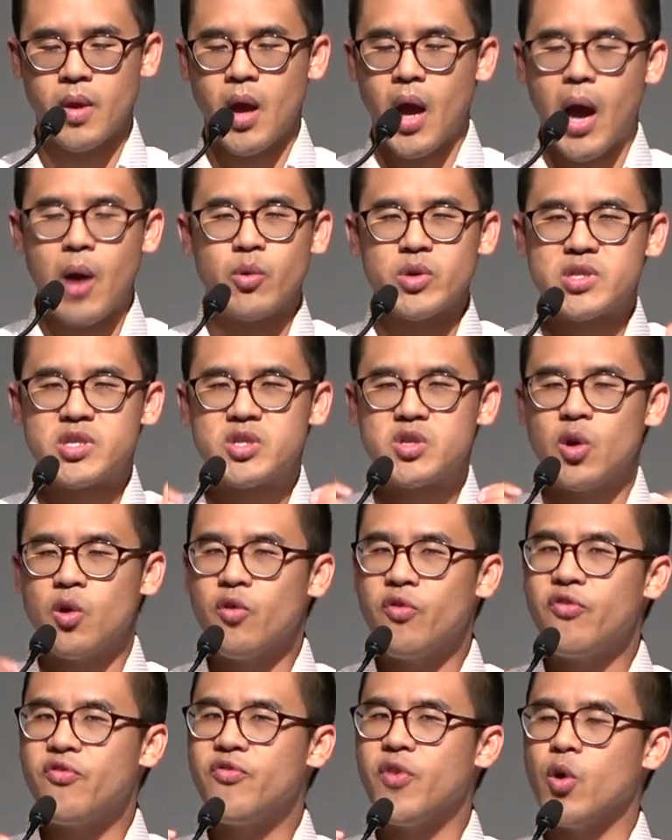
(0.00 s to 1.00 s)
I was so
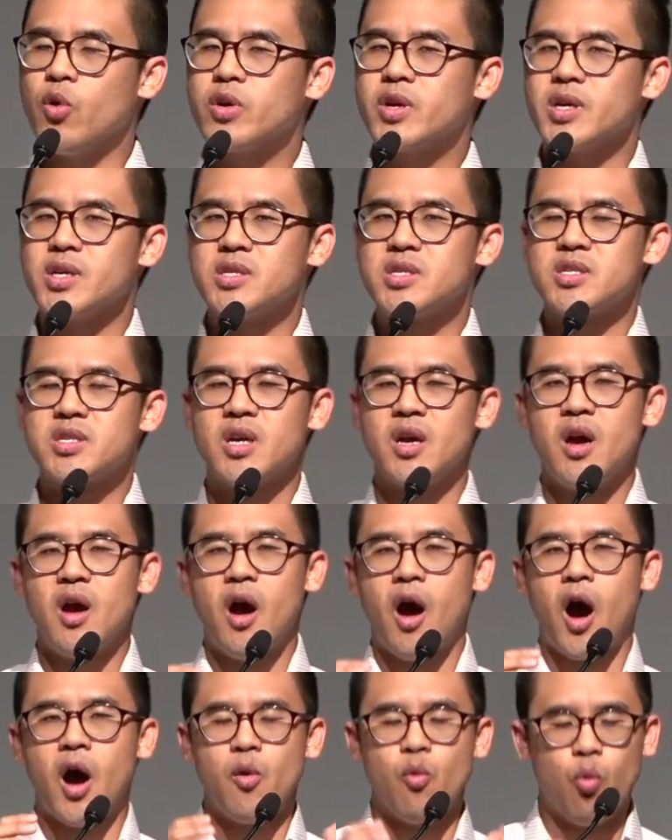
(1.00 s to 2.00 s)
focused
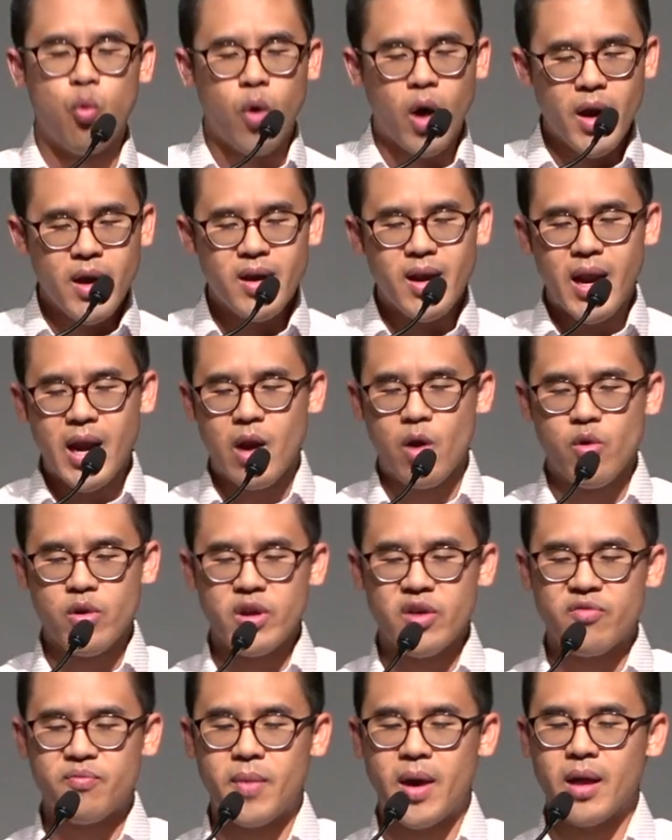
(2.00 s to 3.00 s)
on one
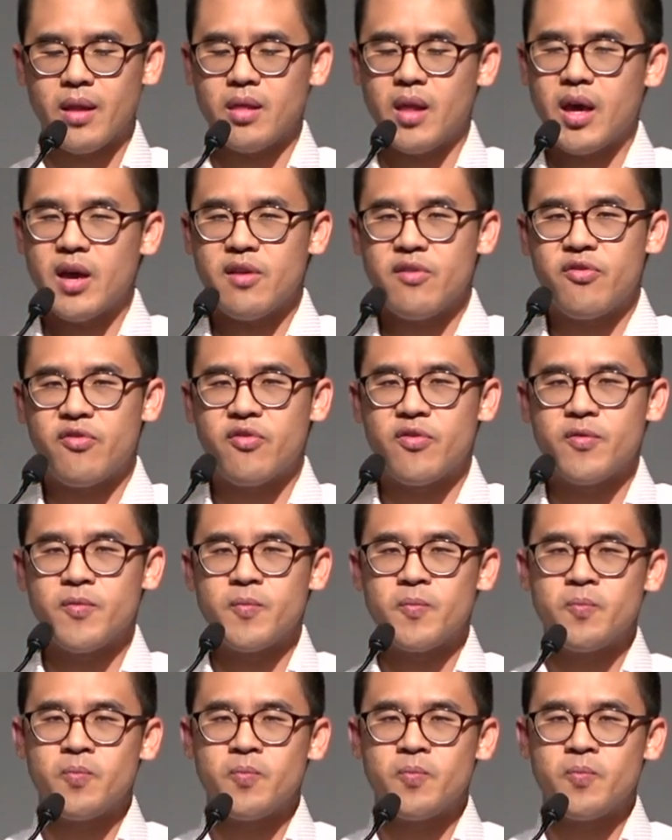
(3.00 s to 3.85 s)
area of my life